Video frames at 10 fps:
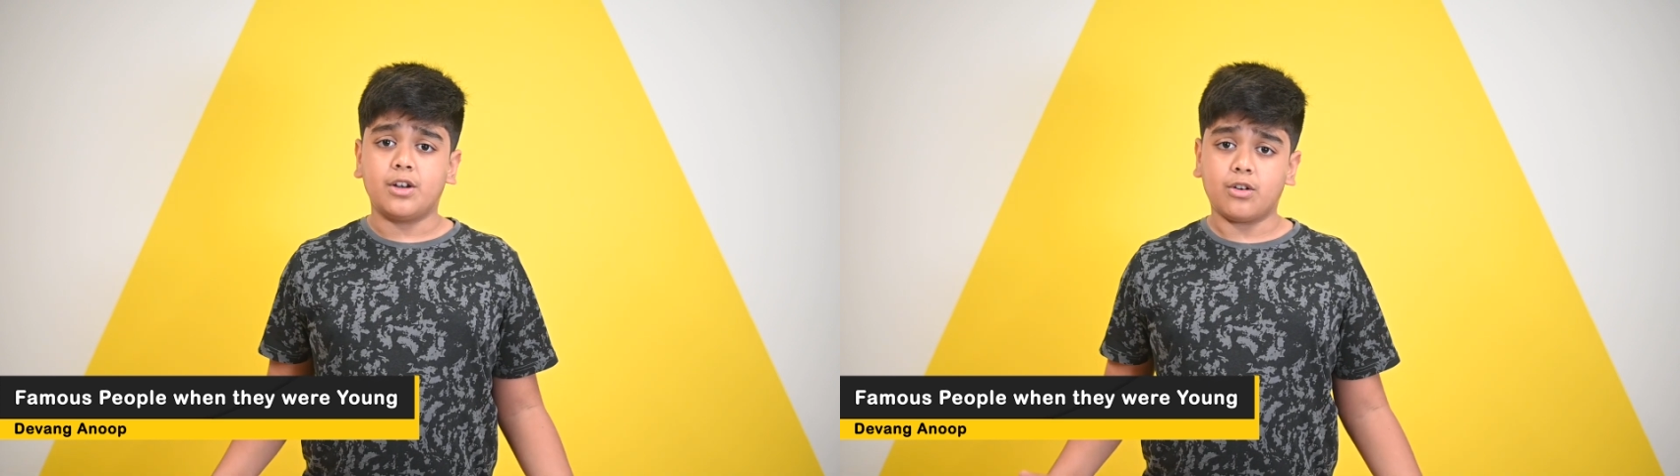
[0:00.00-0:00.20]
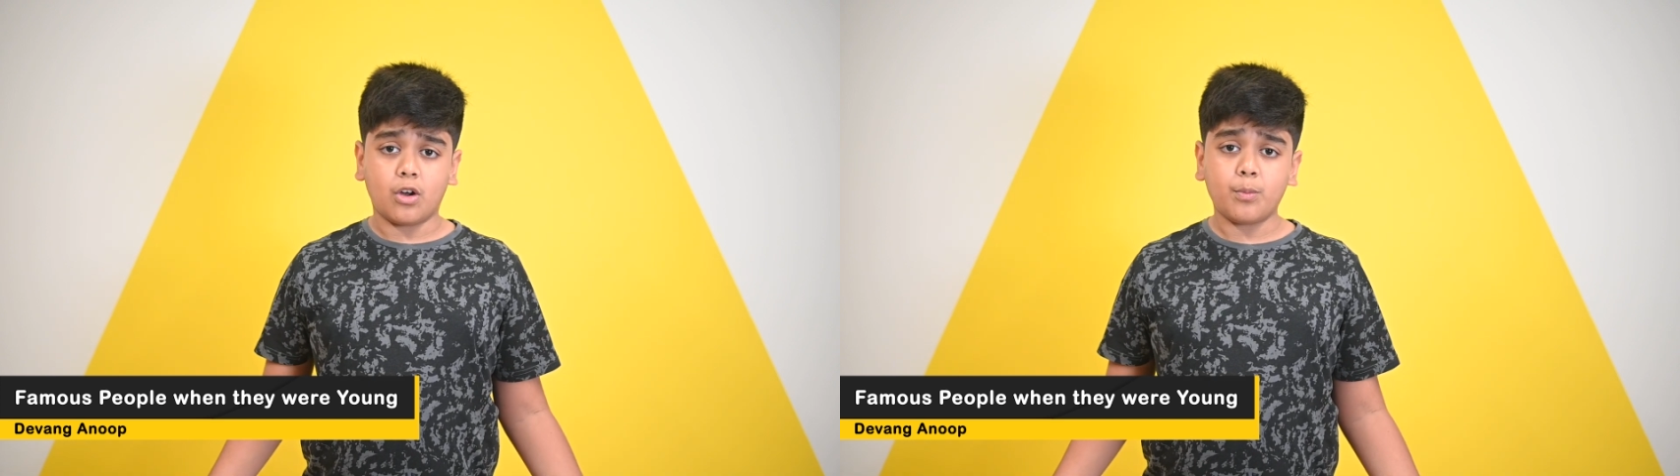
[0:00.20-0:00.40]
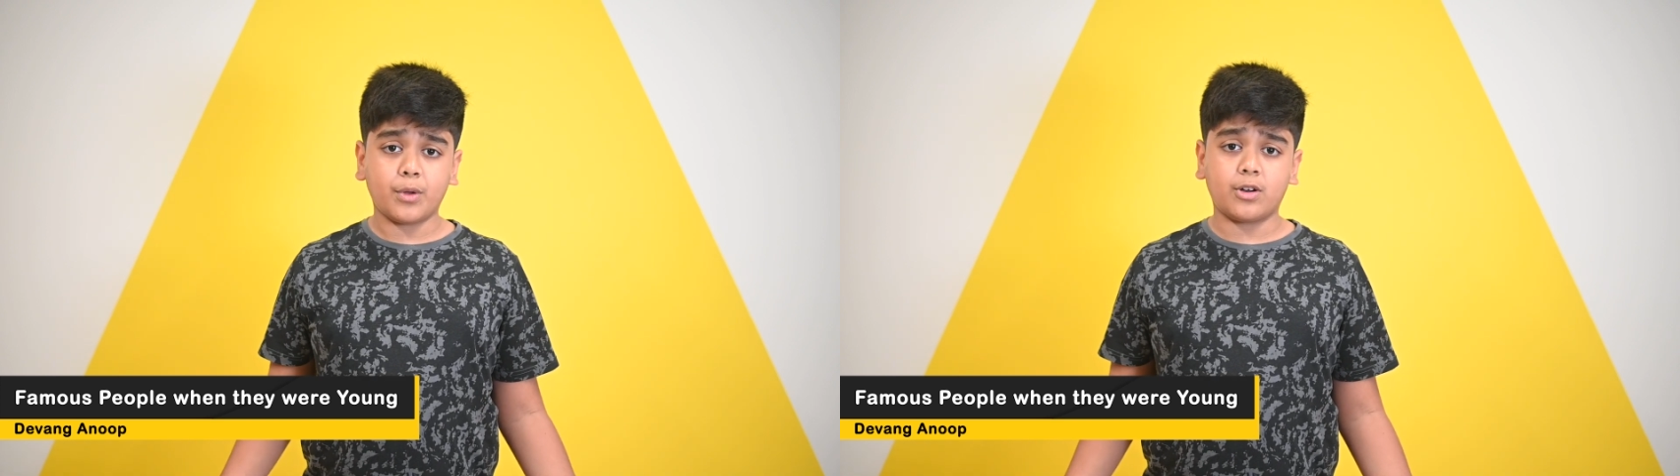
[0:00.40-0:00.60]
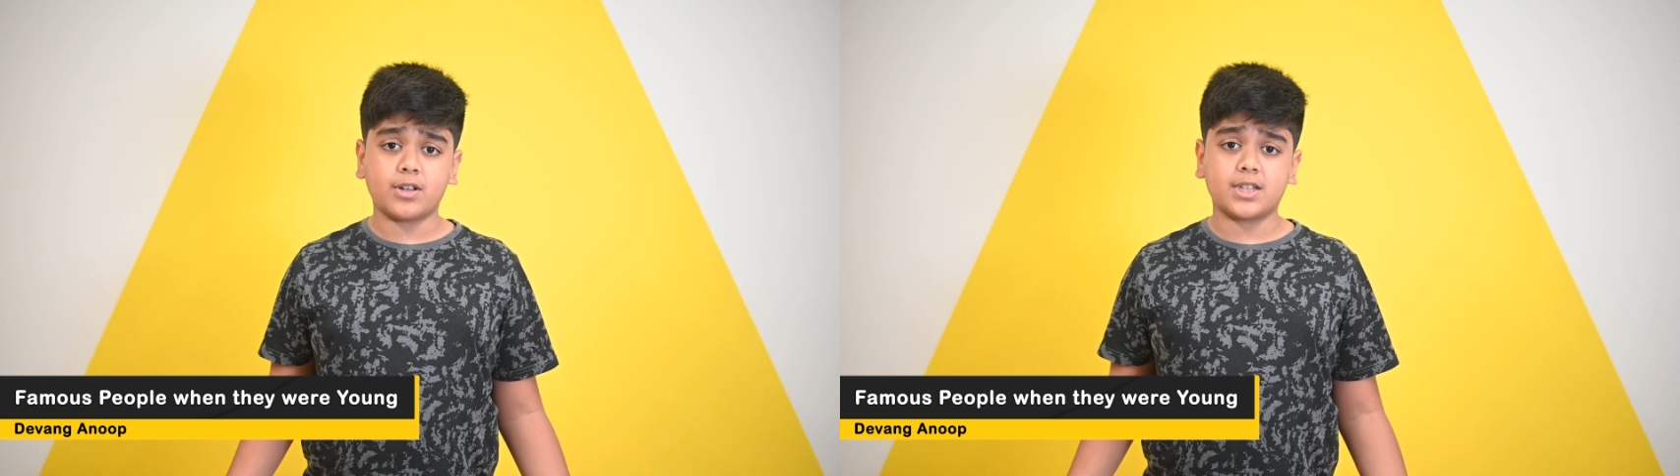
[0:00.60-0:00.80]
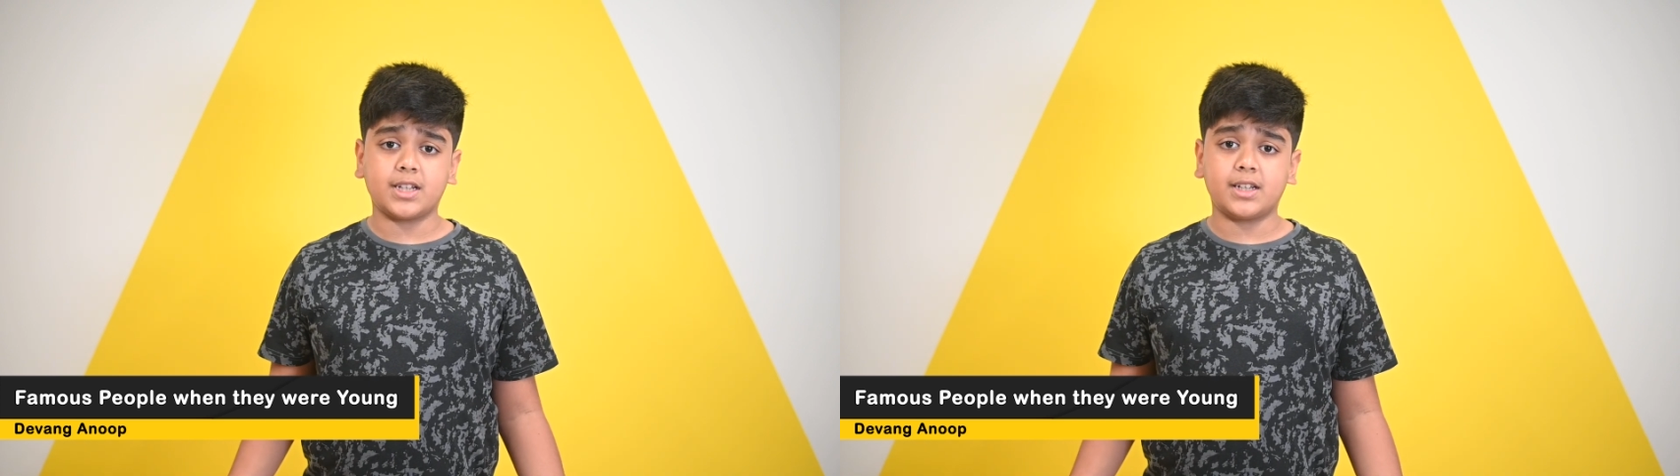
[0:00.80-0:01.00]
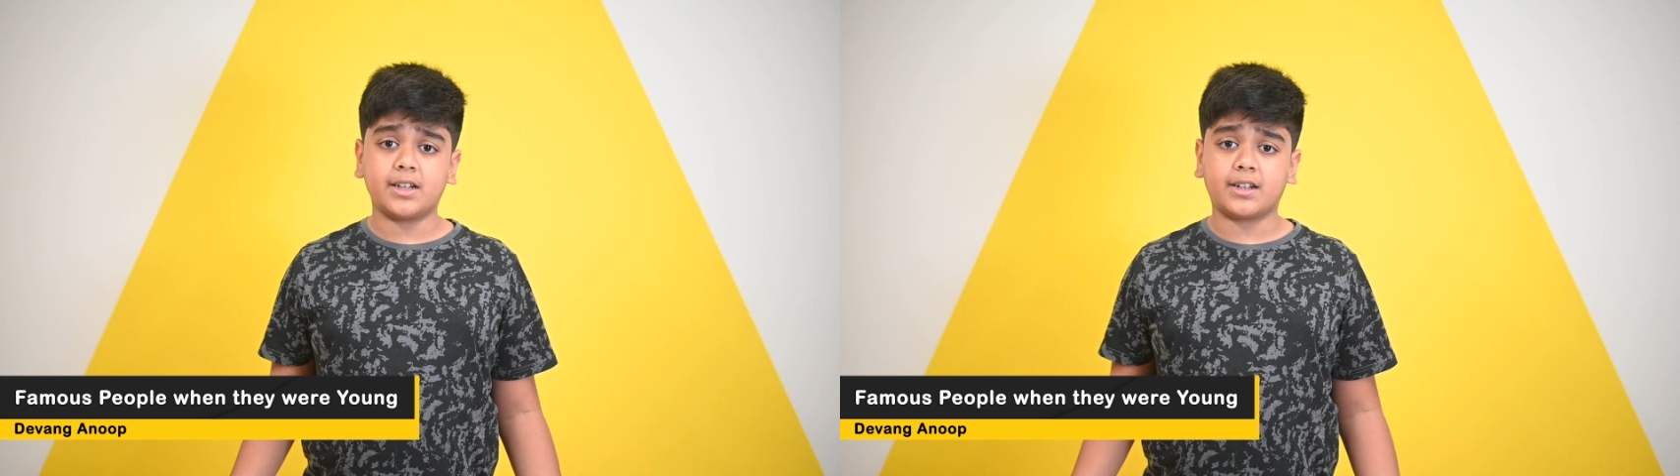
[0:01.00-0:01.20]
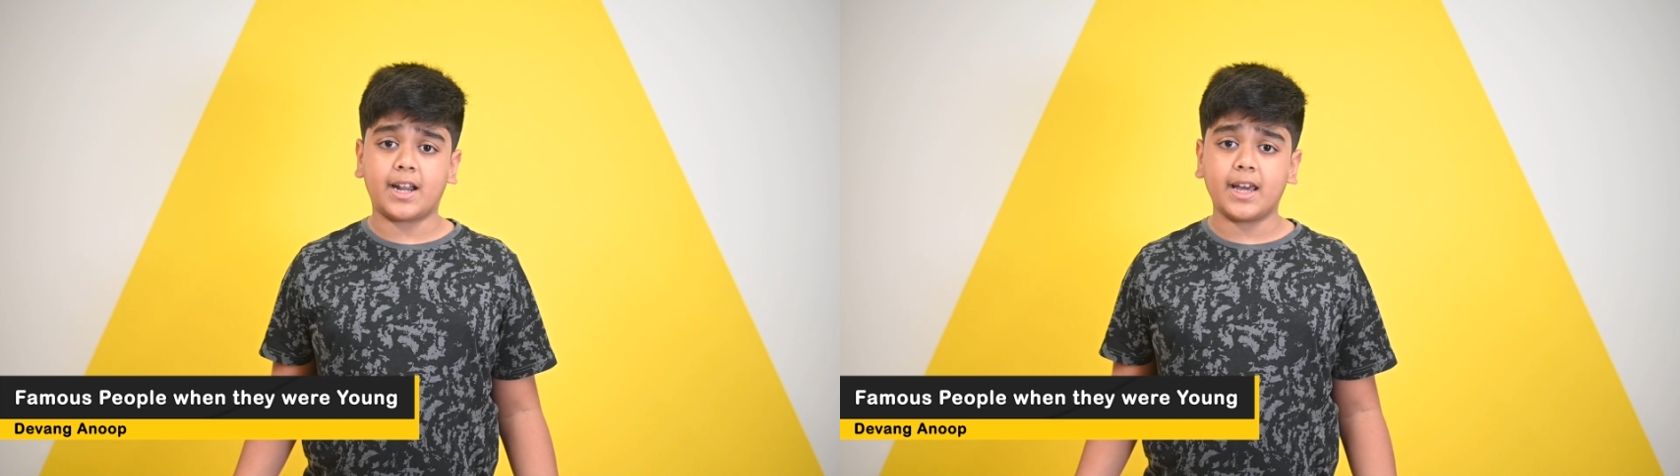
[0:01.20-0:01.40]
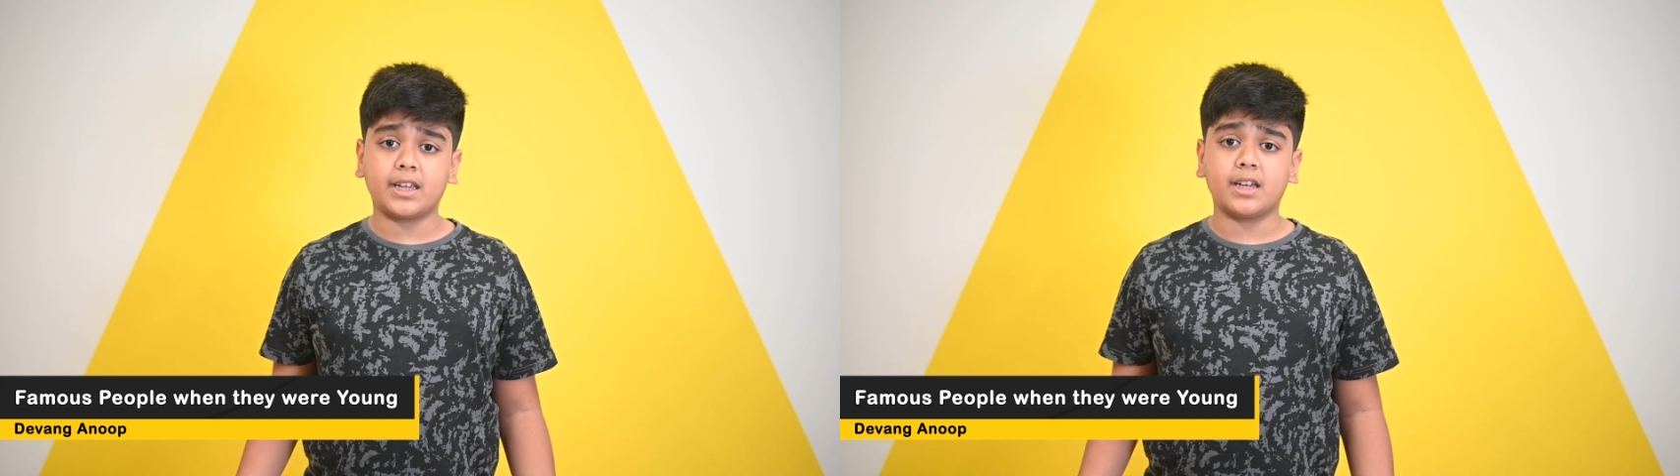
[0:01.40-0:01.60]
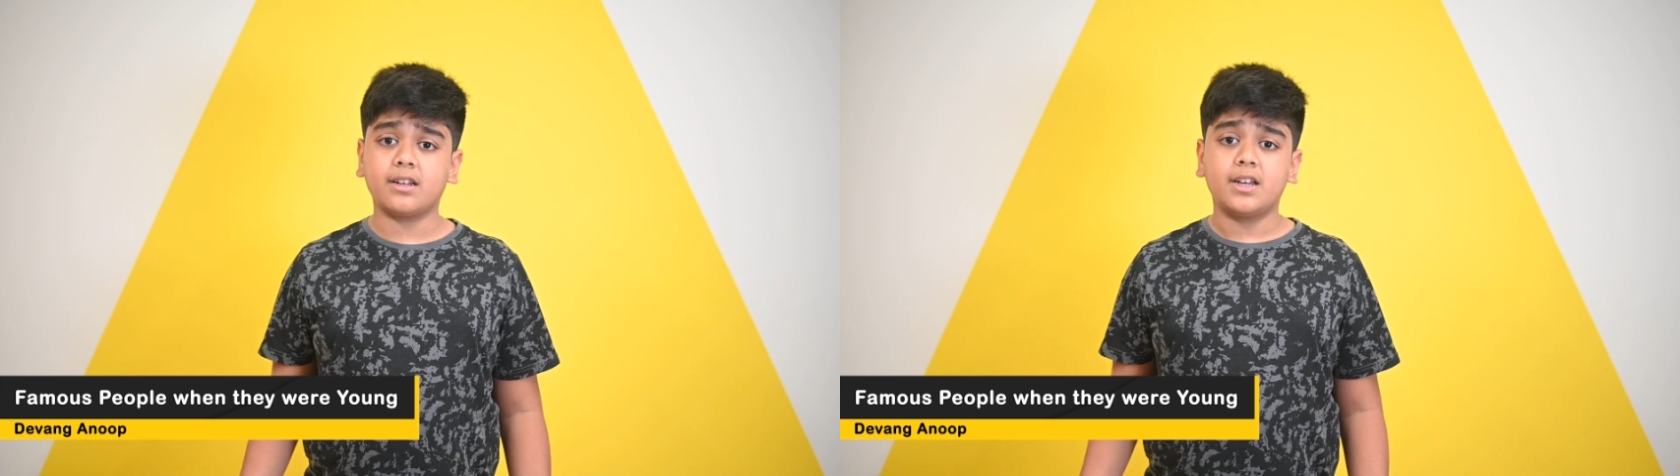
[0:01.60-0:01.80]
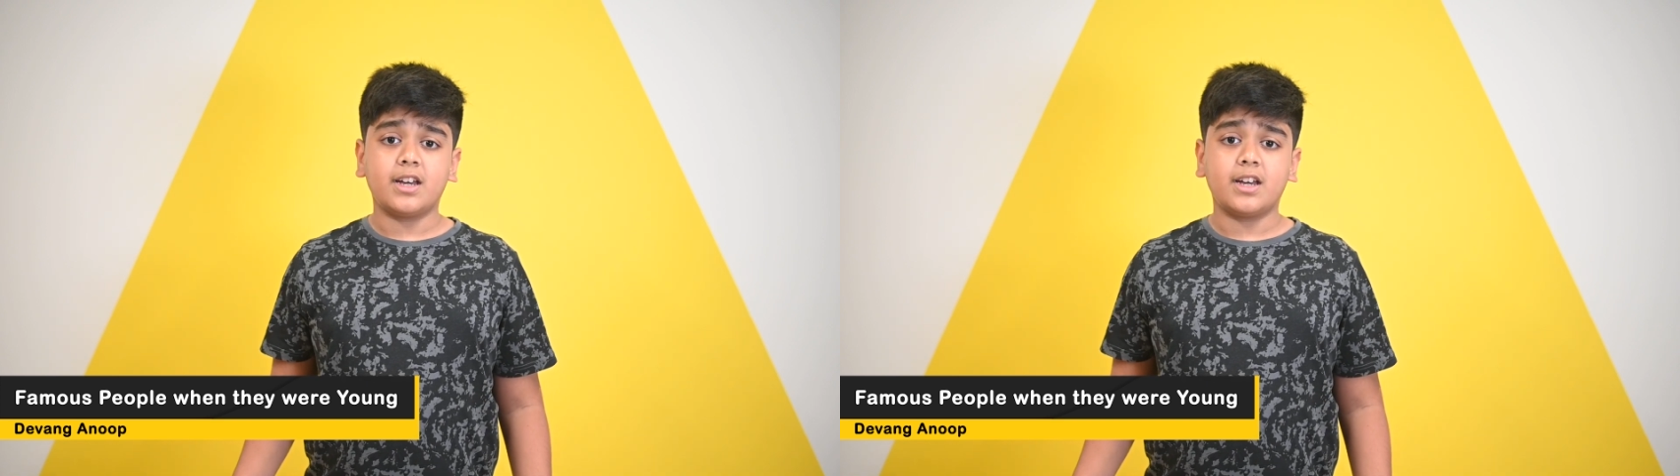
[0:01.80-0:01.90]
Not because he didn't like it,